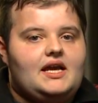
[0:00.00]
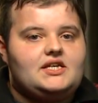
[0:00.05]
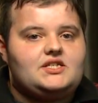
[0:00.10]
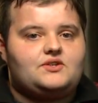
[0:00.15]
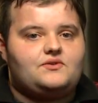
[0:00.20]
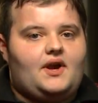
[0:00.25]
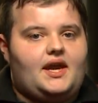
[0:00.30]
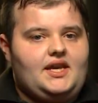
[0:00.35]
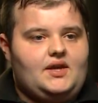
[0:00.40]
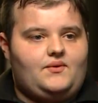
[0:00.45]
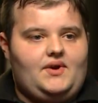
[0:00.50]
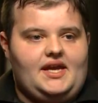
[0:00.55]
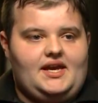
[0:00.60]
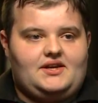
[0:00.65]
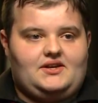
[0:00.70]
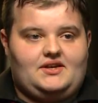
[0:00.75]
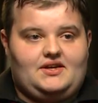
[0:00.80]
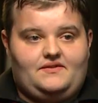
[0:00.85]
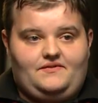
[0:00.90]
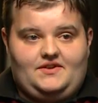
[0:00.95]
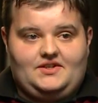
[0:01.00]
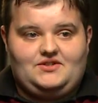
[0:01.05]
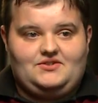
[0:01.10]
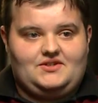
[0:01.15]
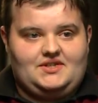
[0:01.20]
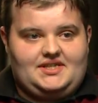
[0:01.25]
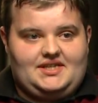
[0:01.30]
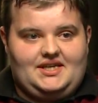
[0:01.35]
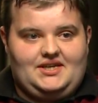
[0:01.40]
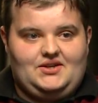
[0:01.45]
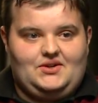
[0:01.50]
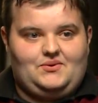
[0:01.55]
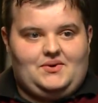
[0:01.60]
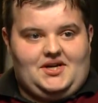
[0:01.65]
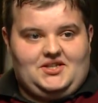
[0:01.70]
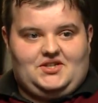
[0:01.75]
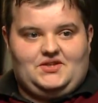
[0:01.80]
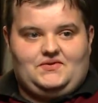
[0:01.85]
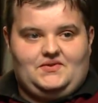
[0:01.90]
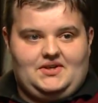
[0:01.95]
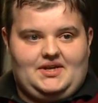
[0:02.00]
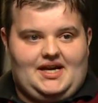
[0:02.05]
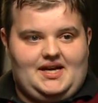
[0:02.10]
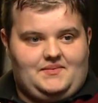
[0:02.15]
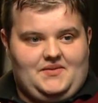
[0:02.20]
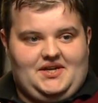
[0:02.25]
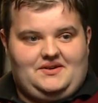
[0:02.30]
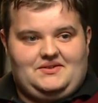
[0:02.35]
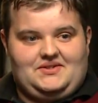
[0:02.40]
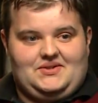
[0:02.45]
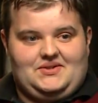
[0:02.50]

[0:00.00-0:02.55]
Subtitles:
Is there any way I can convince you to say you're watching I'm Aaron